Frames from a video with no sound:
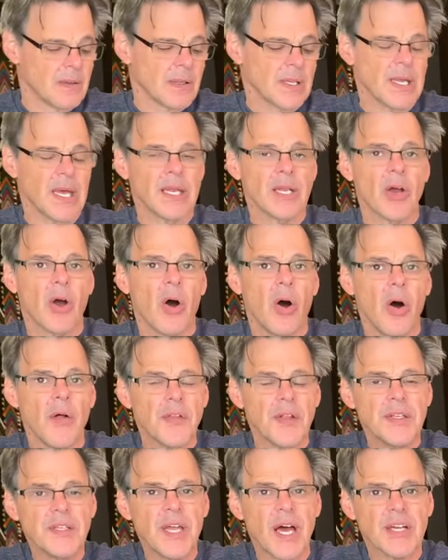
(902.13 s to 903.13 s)
getting all
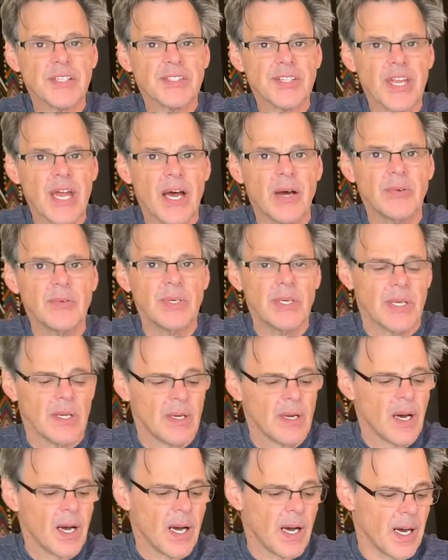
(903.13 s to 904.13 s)
the dust out,
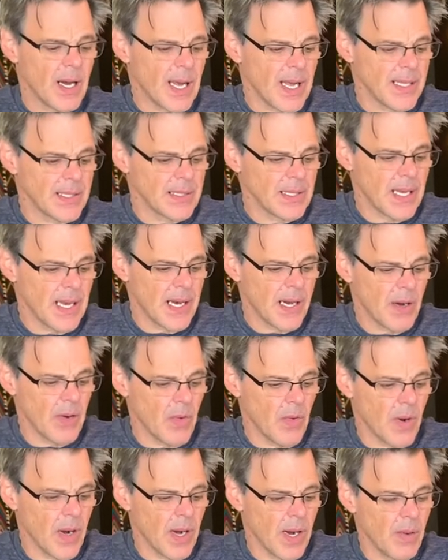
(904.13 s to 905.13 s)
and
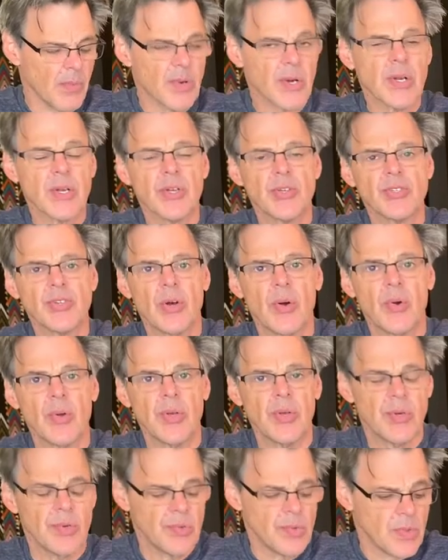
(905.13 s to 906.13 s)
now we're going to show
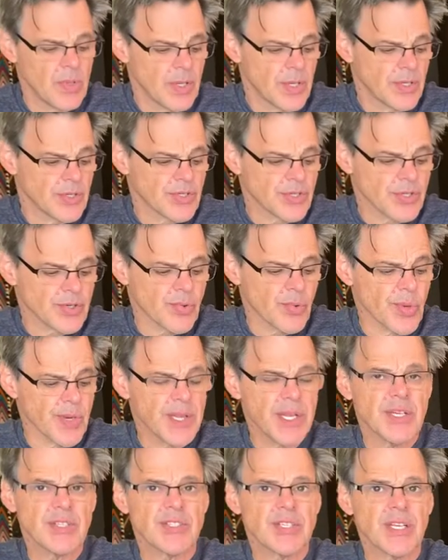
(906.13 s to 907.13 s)
you screwing
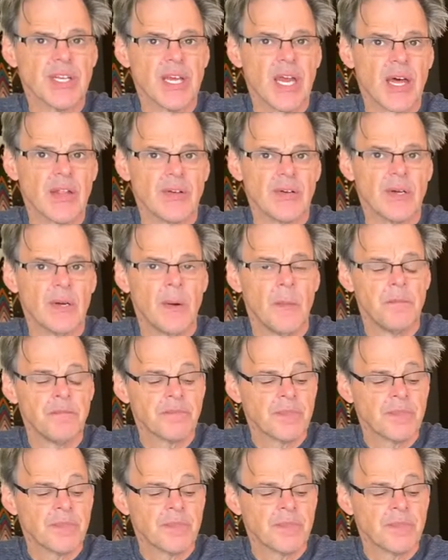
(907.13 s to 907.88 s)
this together.